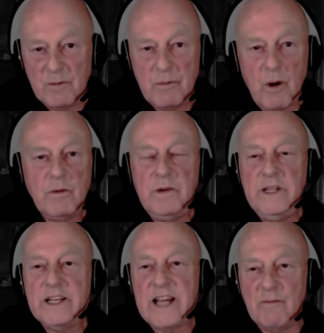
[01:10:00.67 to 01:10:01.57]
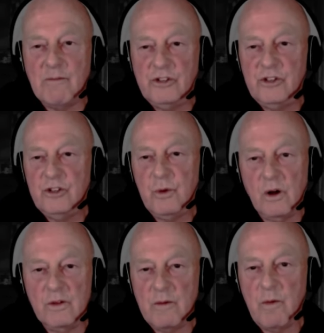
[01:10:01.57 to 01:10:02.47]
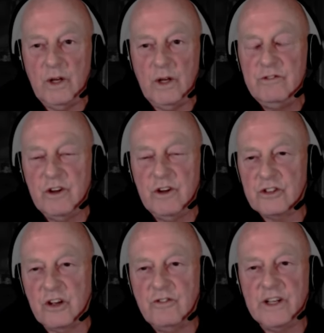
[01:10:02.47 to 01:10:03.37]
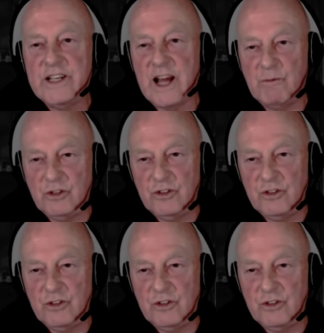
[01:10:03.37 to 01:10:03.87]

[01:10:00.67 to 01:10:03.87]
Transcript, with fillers: probably the cameras as well. They won't even ask if the cameras